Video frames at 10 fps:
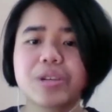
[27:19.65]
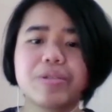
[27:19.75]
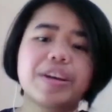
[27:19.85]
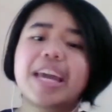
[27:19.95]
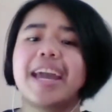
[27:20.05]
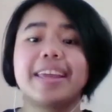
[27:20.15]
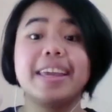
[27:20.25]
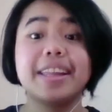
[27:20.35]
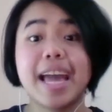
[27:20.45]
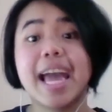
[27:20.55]
so you can't
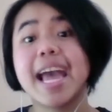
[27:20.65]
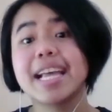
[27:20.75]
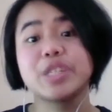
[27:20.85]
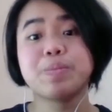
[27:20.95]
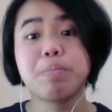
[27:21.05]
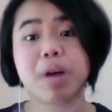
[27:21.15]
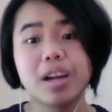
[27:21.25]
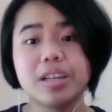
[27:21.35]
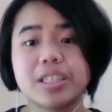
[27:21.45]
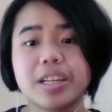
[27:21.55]
eat as
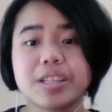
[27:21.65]
much.